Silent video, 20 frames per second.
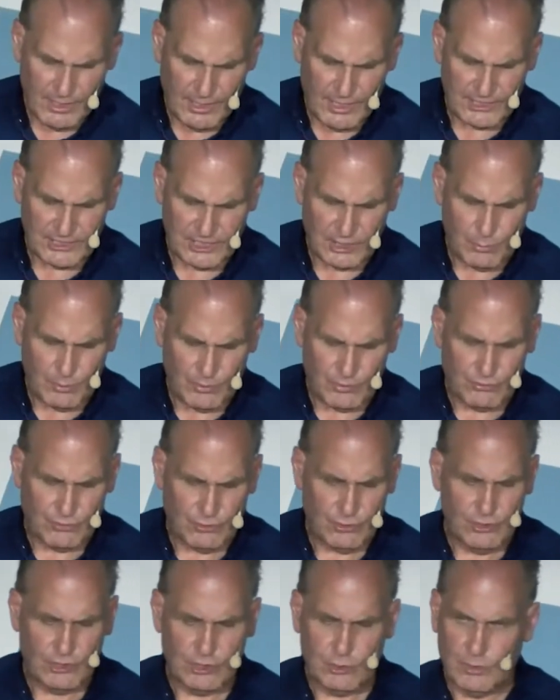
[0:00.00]
As he
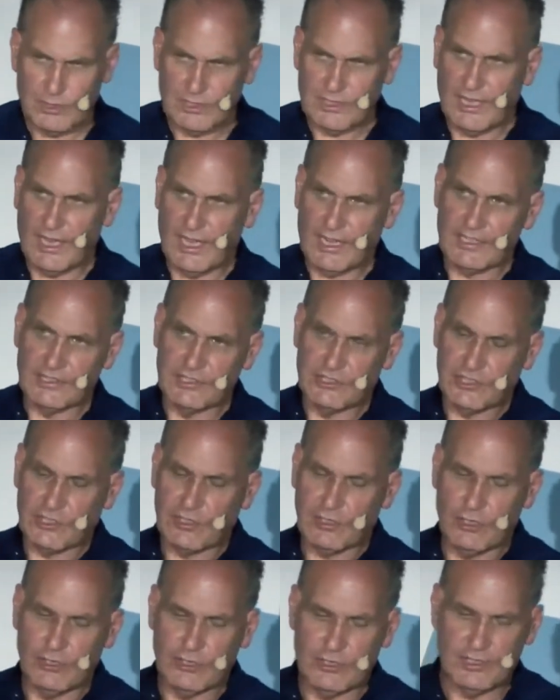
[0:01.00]
withdrew to a dark and
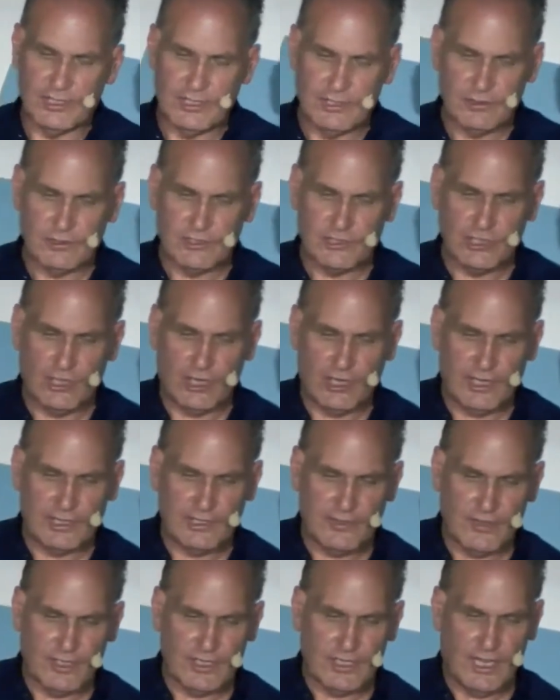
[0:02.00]
secluded
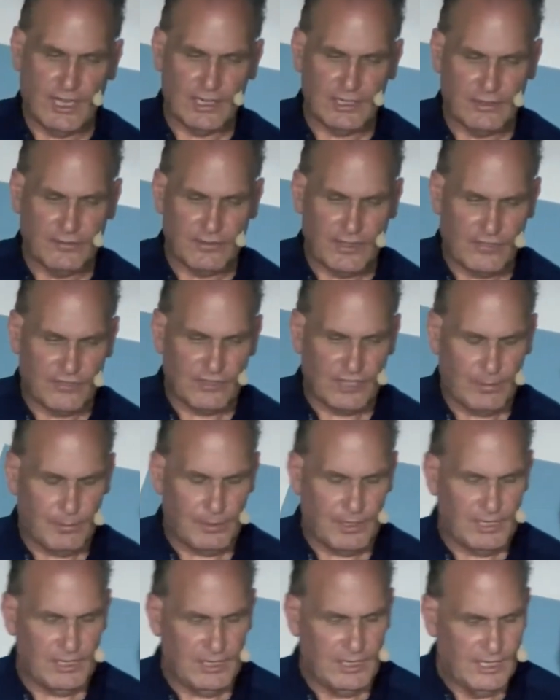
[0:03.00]
hillside in the Garden of
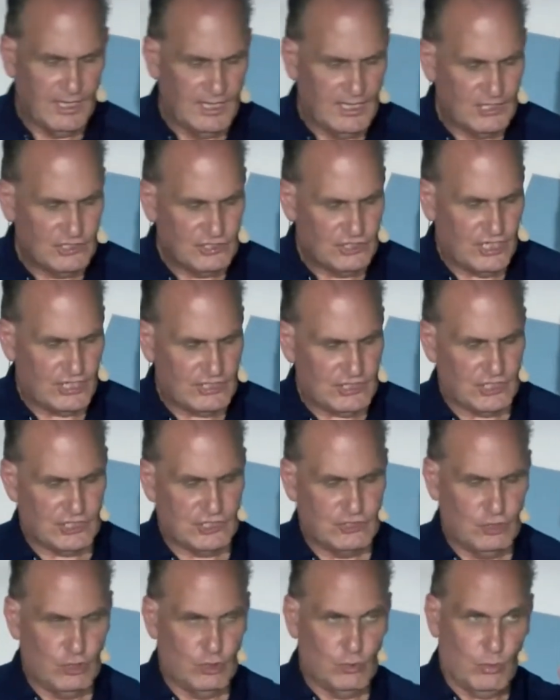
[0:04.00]
Gethsemane,
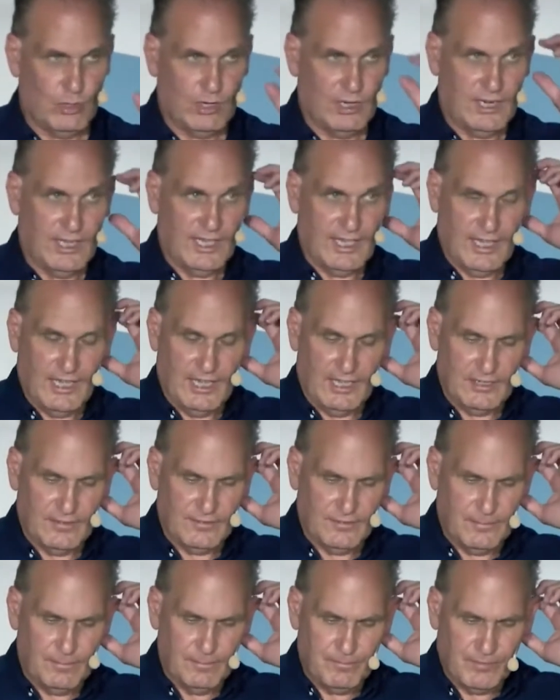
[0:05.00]
Jesus knew what lay ahead
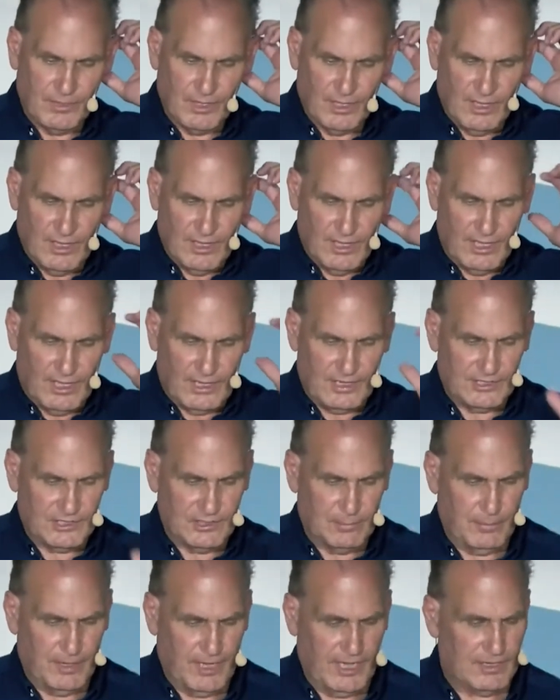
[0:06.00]
of him. And as
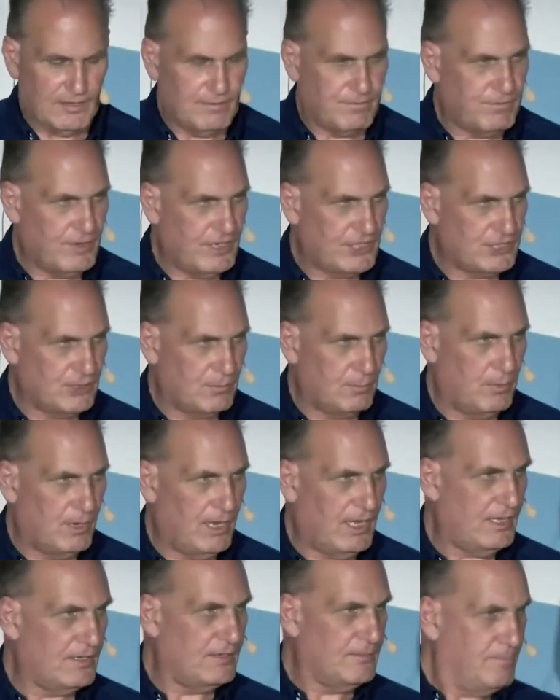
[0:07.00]
a man of flesh and
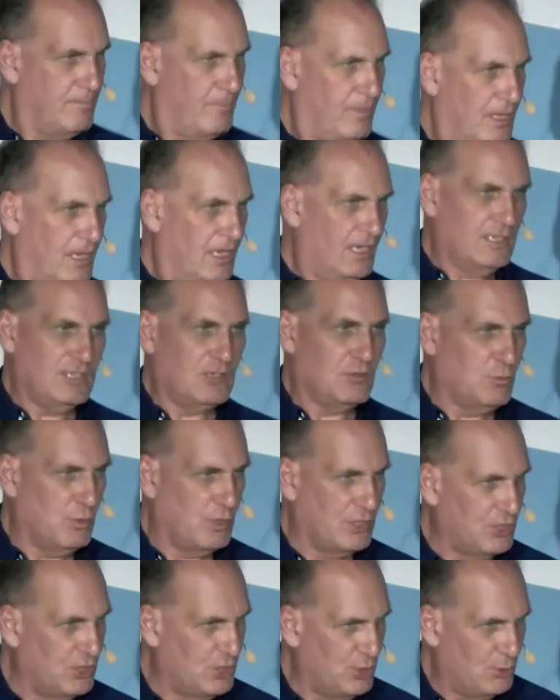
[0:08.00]
blood, he didn't
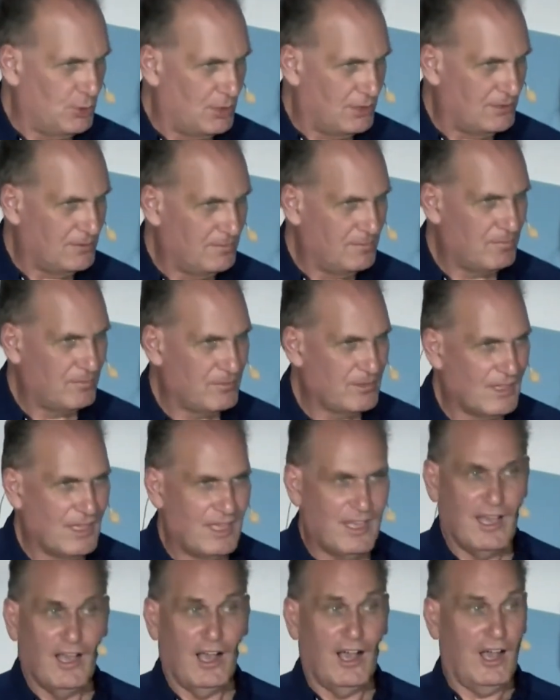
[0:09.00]
want to do it.
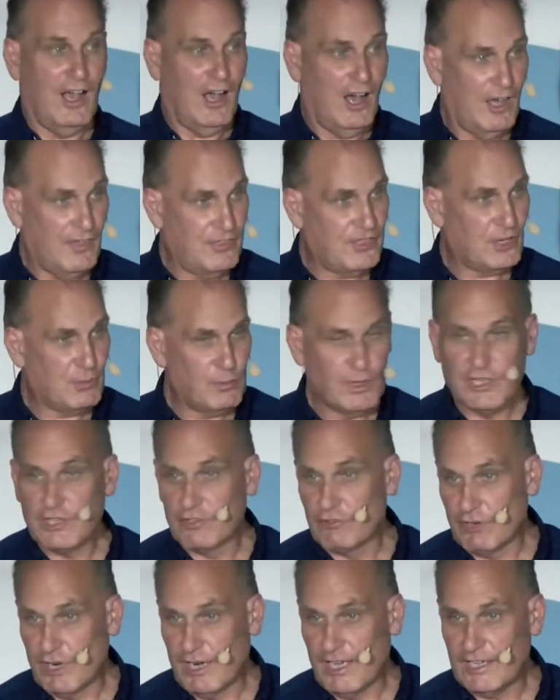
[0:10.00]
I think we
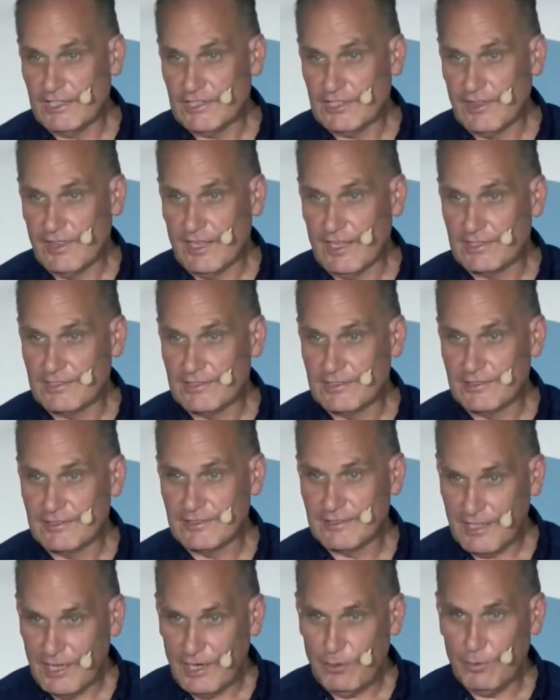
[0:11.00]
can relate to that,
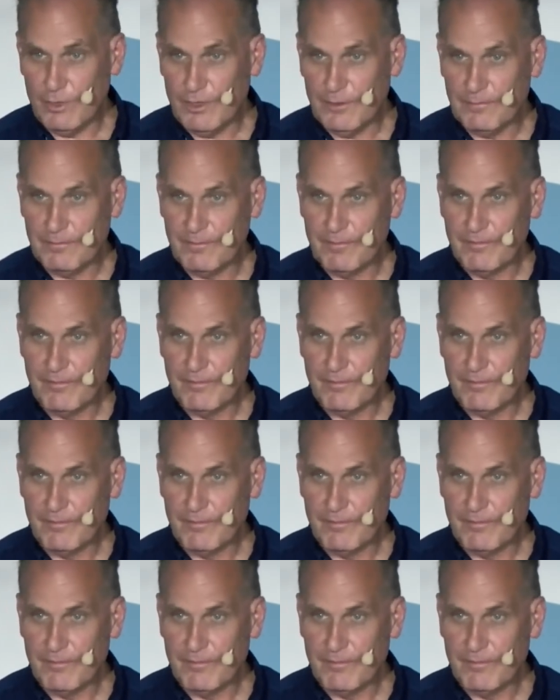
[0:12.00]
can't we?